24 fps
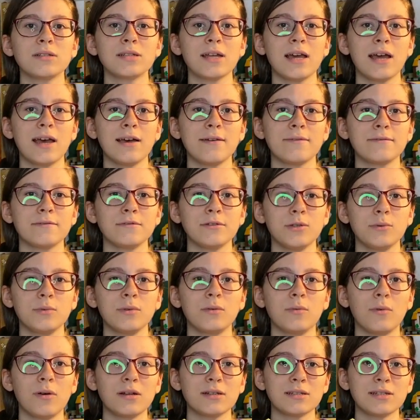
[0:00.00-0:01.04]
have
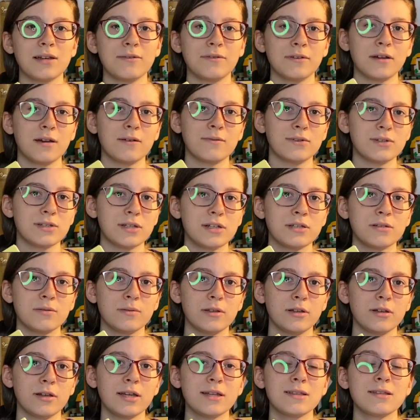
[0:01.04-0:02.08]
a conversation with
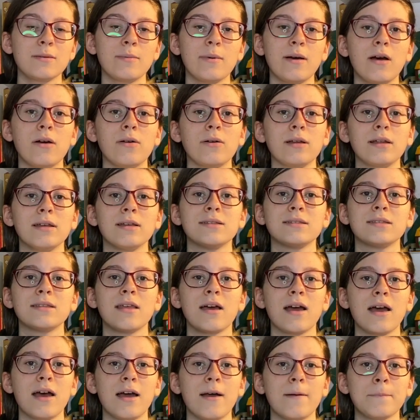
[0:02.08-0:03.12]
your kids about is
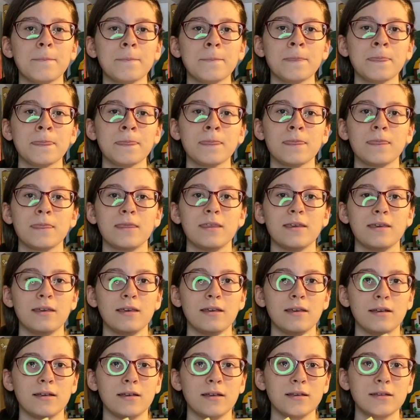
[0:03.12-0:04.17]
that
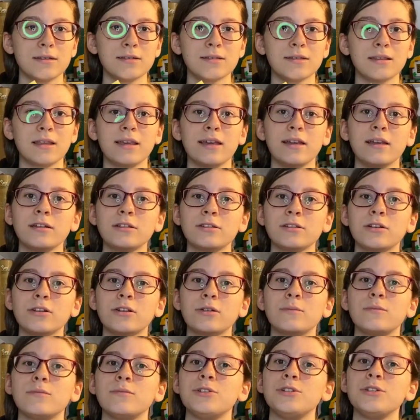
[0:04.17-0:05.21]
the slang
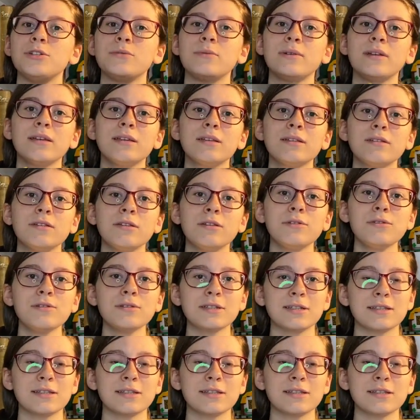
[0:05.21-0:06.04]
term Jewing is used.